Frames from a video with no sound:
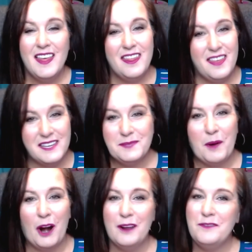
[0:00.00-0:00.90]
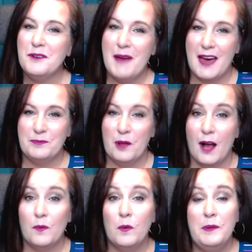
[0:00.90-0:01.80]
This part of your math
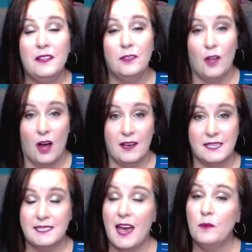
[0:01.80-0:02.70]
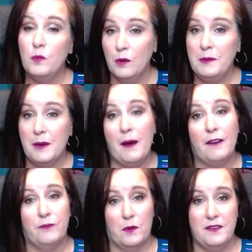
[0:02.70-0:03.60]
block will be the longest and will be
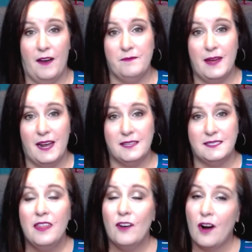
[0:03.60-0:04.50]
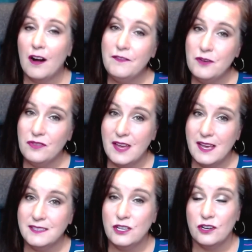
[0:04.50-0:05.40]
about 45 minutes. There are a few
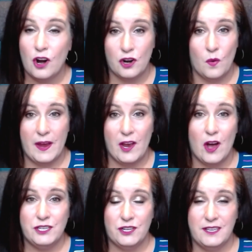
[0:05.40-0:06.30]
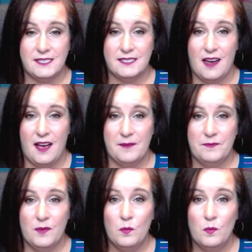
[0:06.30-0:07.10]
things that are going on during this time.